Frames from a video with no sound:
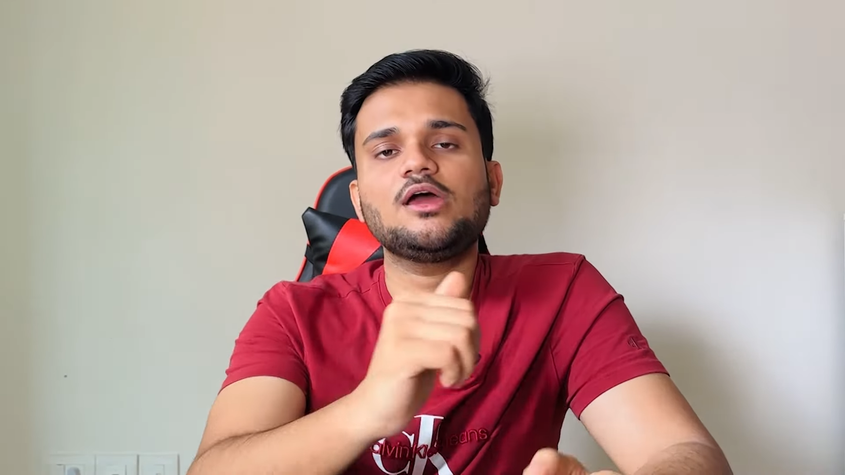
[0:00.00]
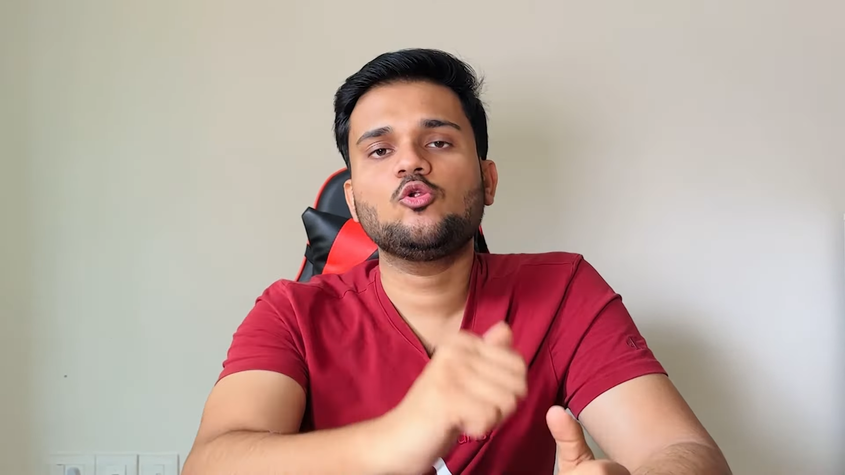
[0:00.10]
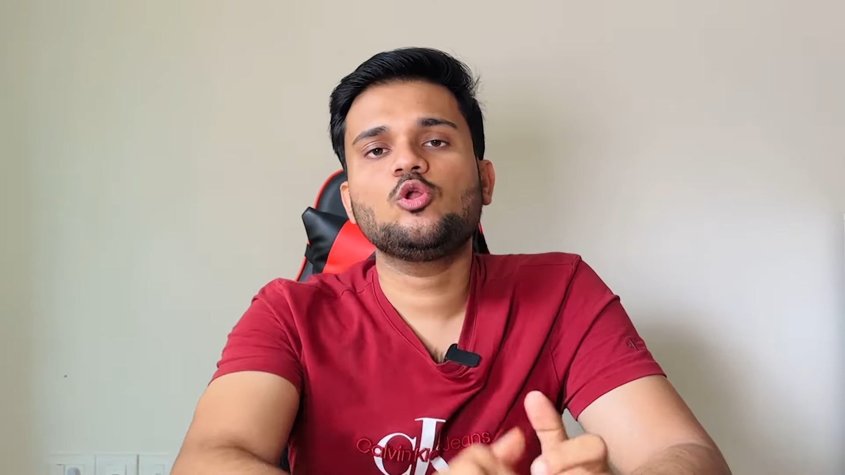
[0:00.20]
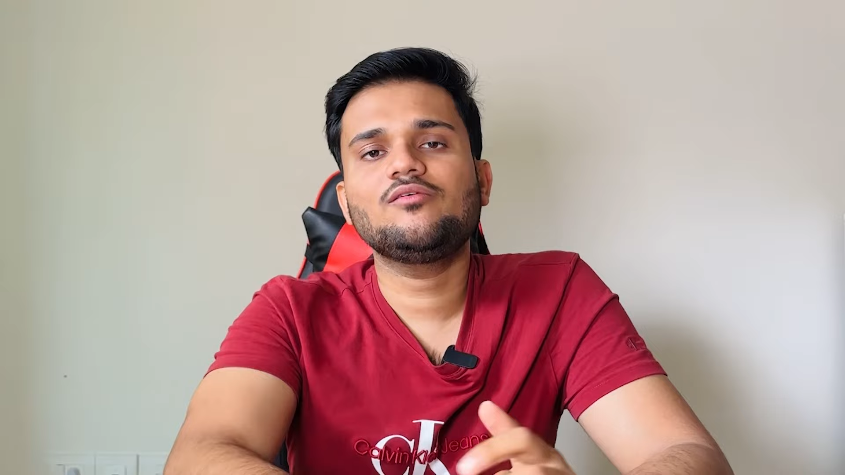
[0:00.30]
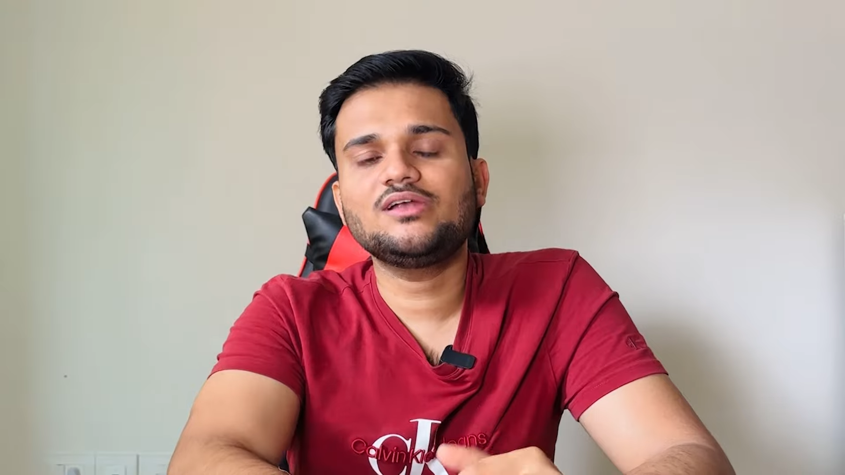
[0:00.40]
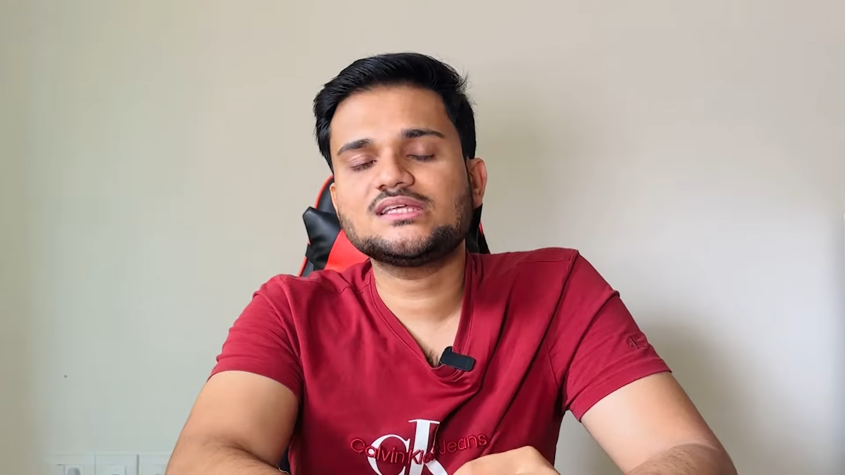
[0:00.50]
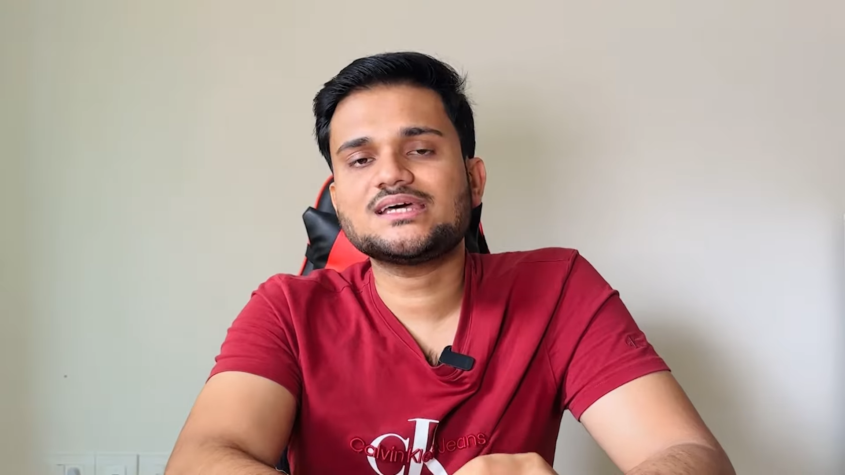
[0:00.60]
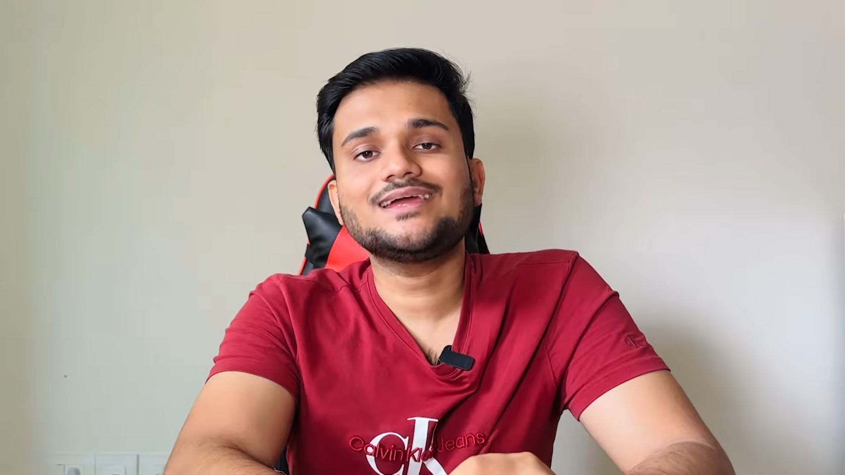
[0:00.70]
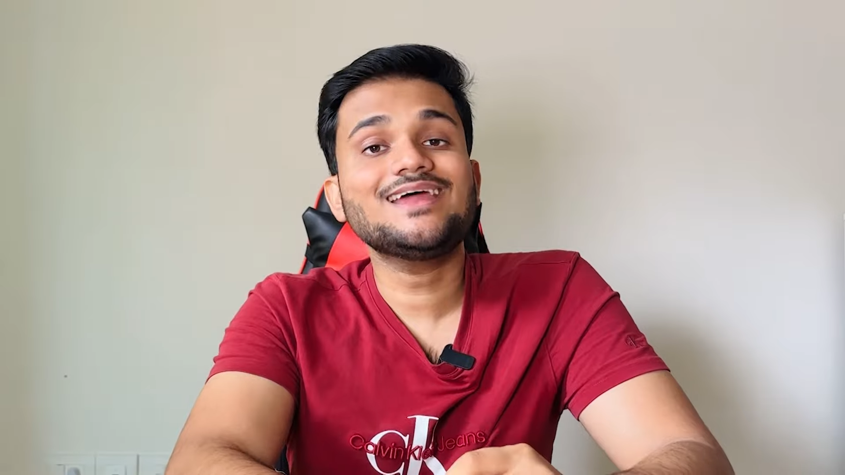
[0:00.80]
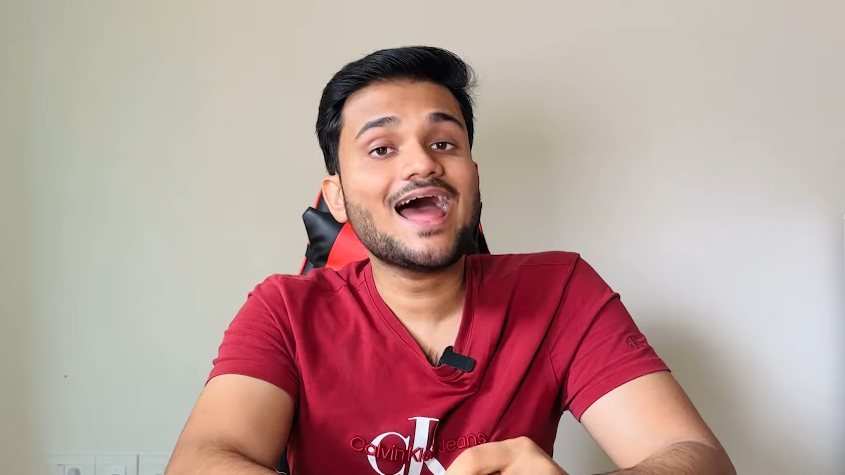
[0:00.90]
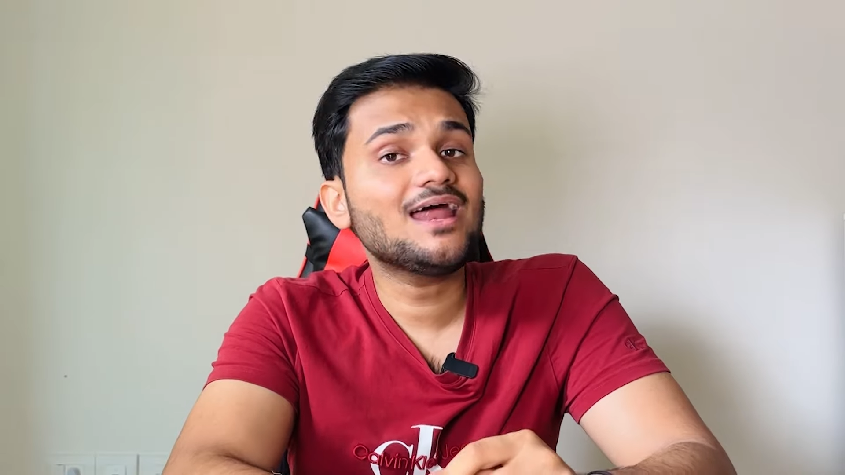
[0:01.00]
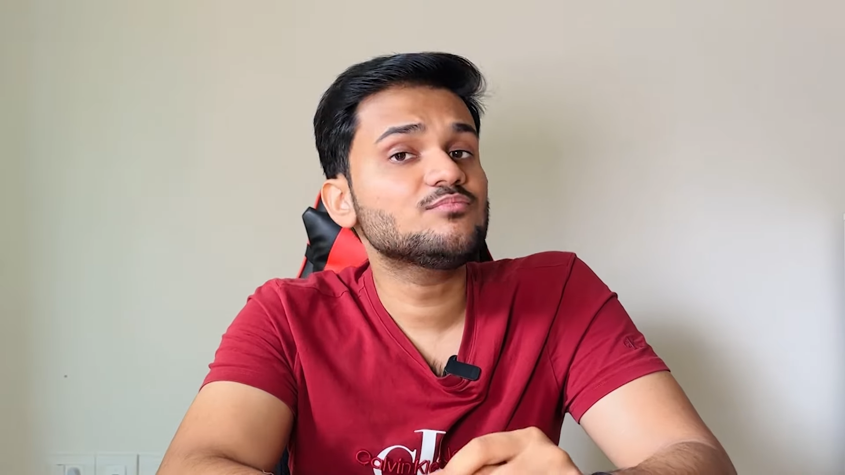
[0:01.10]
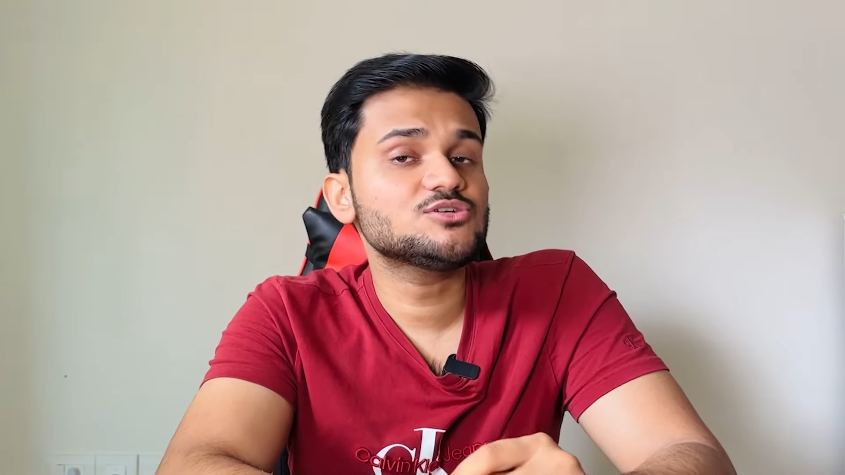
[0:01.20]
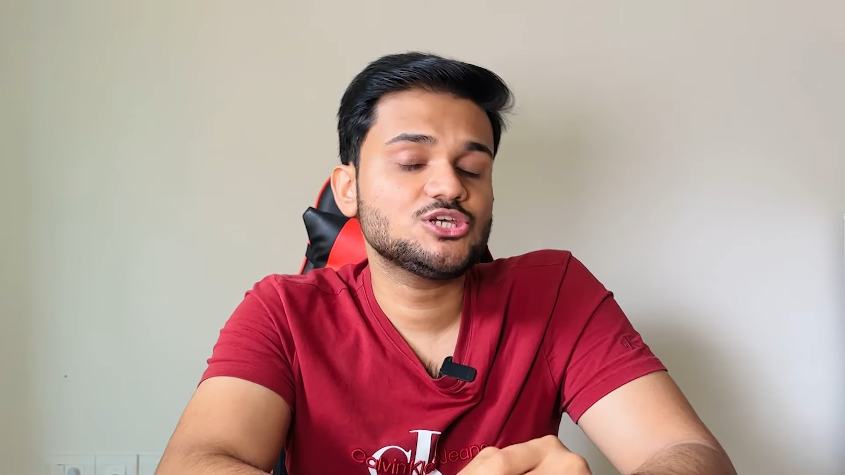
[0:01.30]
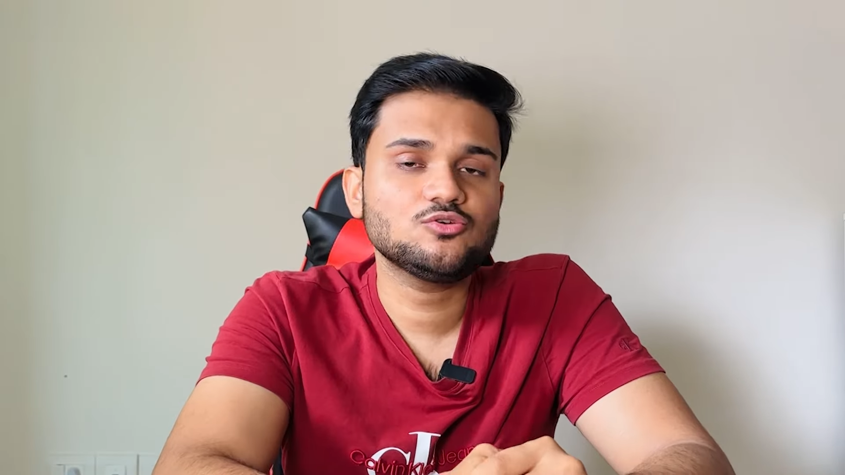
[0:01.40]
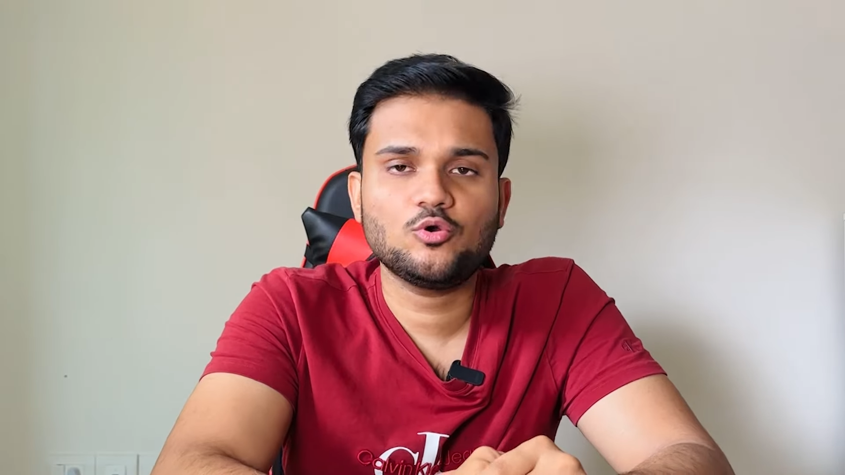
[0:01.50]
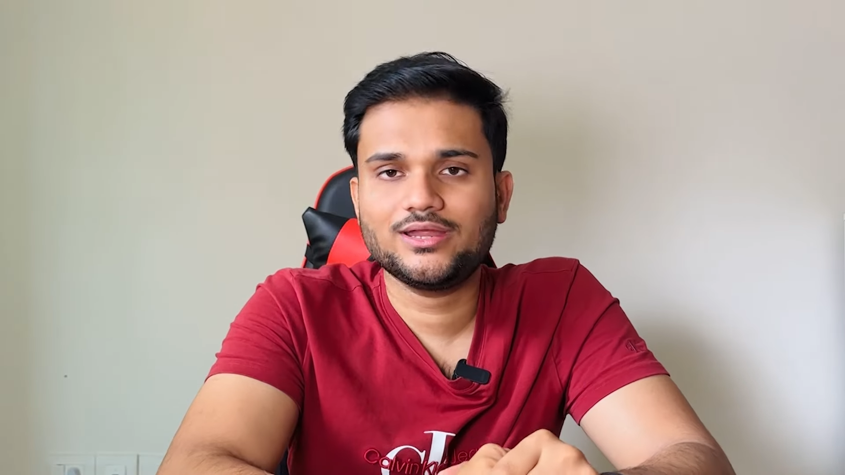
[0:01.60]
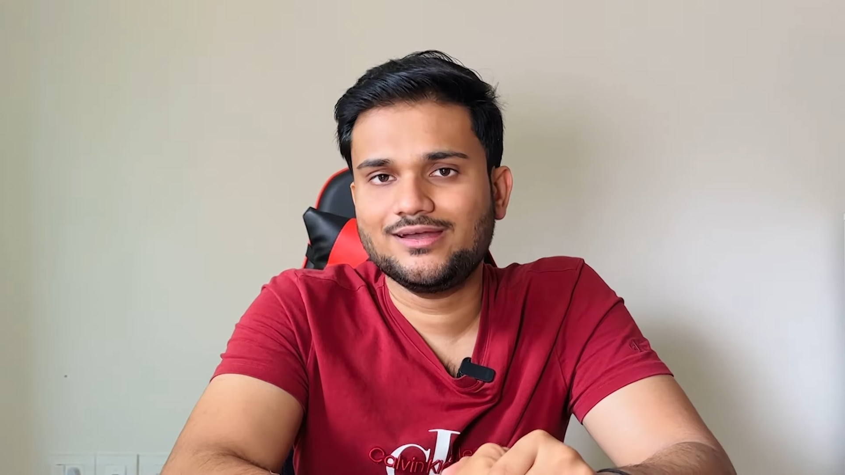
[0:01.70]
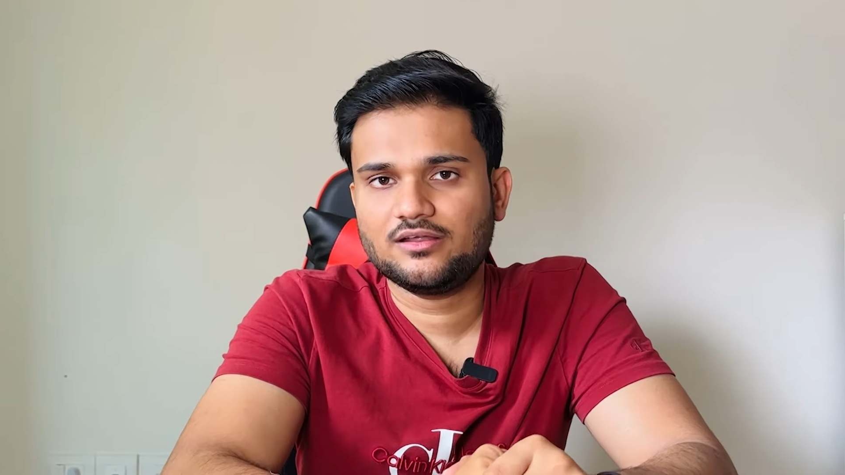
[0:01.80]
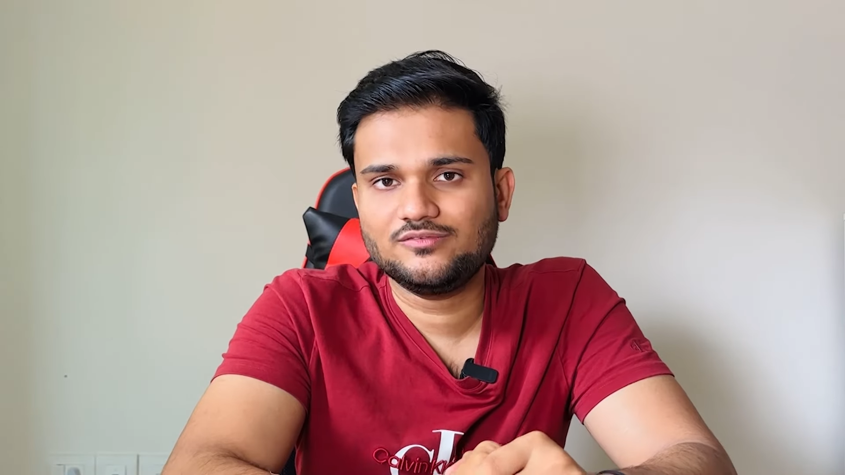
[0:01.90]
my low level design and machine
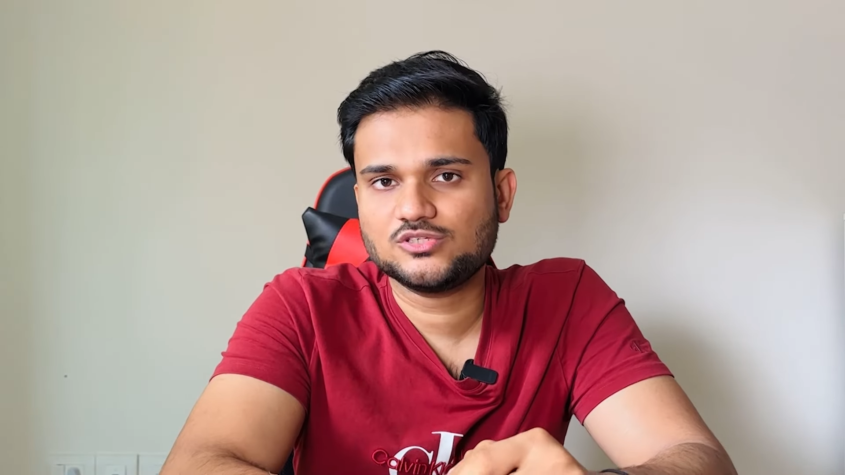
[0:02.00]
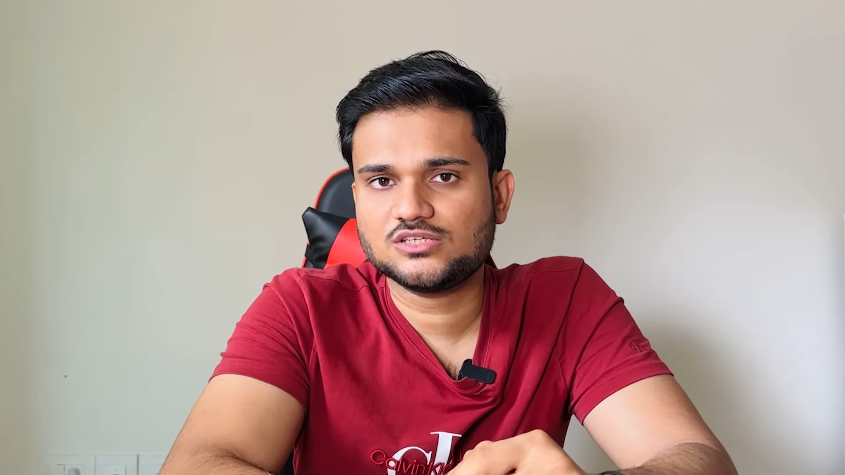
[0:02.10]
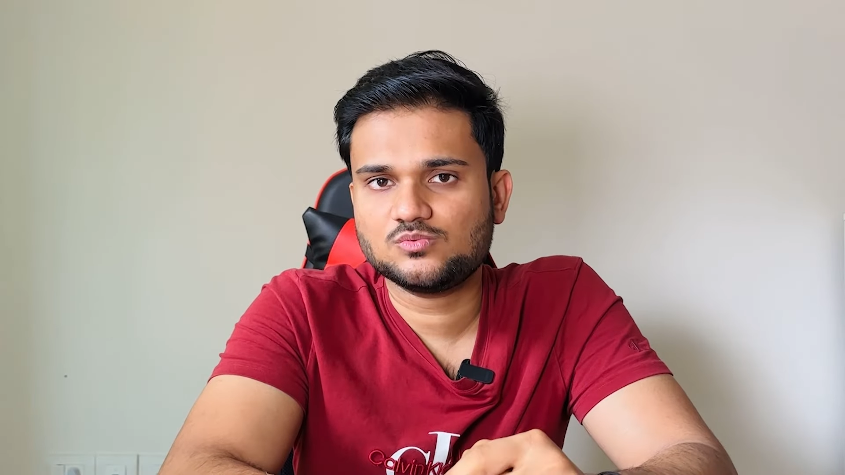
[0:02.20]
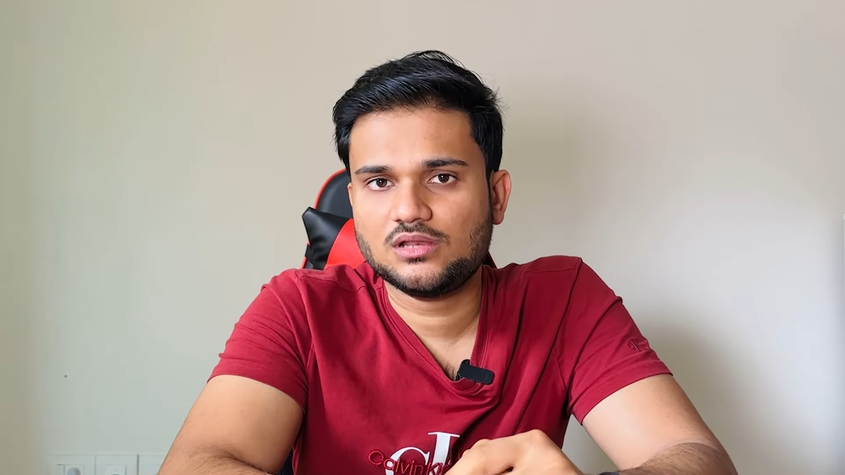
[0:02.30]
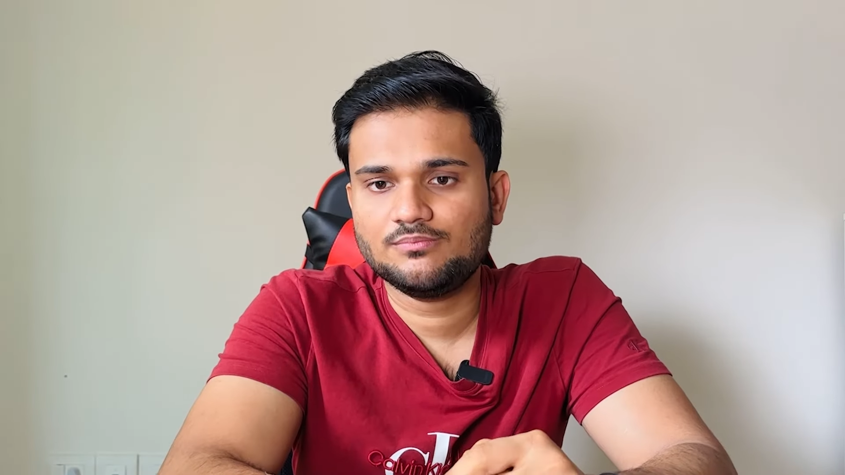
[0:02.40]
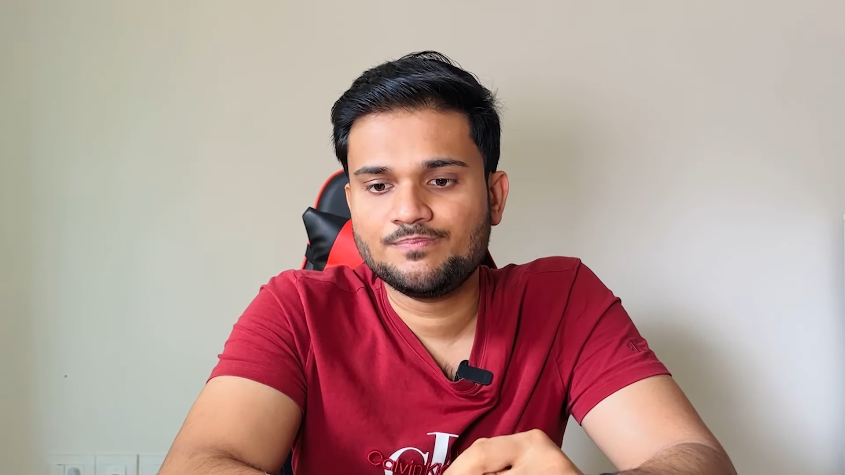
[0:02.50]
coding interviews as well